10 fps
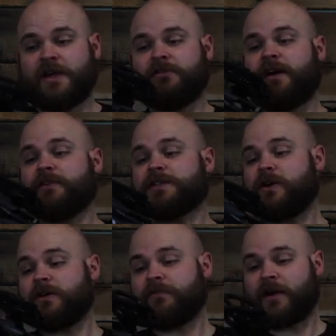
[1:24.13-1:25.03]
You have a
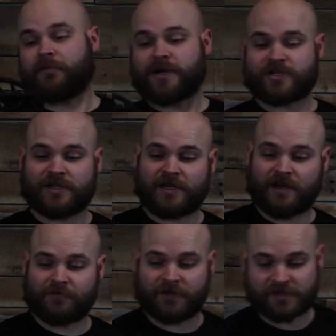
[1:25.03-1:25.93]
ton of vibration
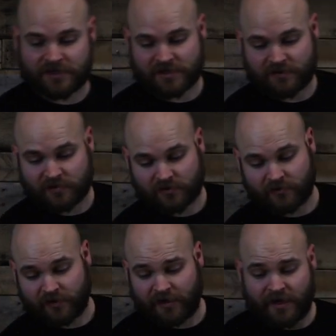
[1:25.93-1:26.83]
dampening systems
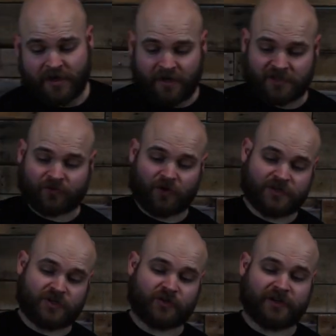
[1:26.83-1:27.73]
through it. As far as
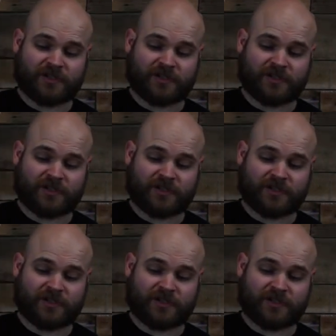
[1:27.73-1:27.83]
the string